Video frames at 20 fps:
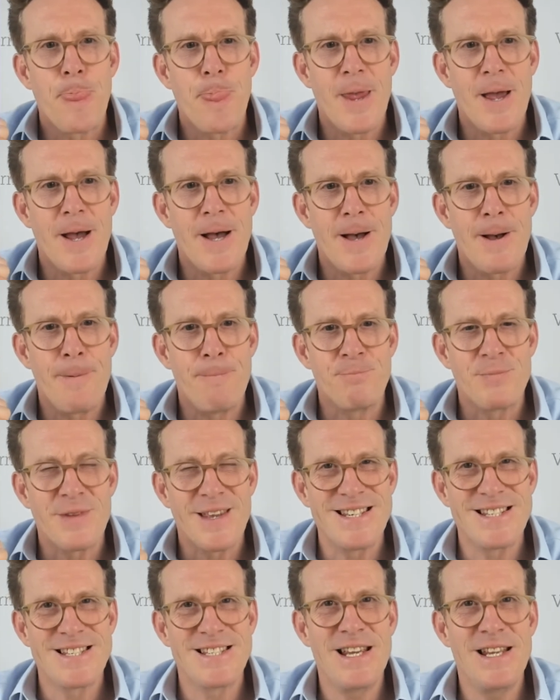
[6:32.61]

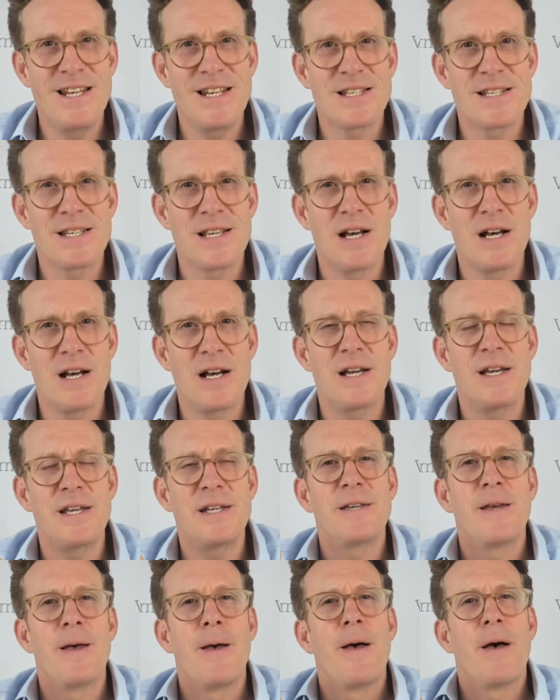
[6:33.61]
Cedarcide
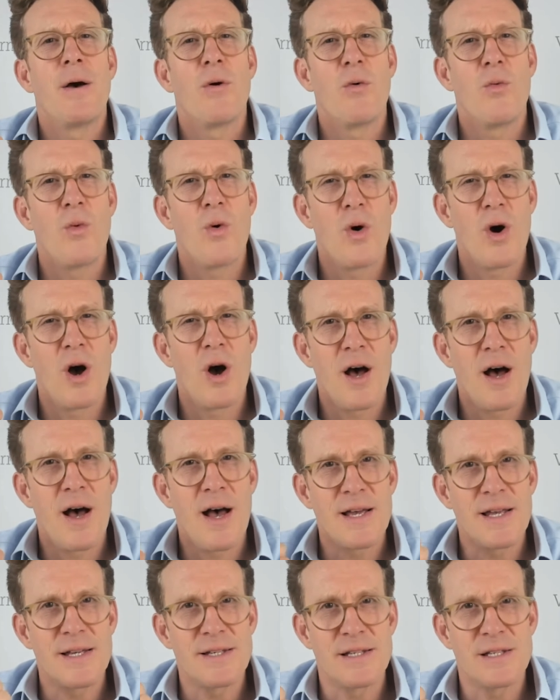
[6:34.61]

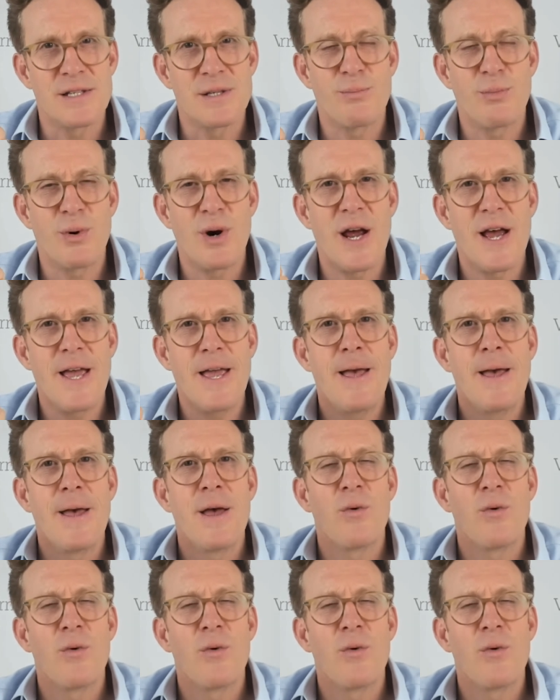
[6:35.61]
as a spray.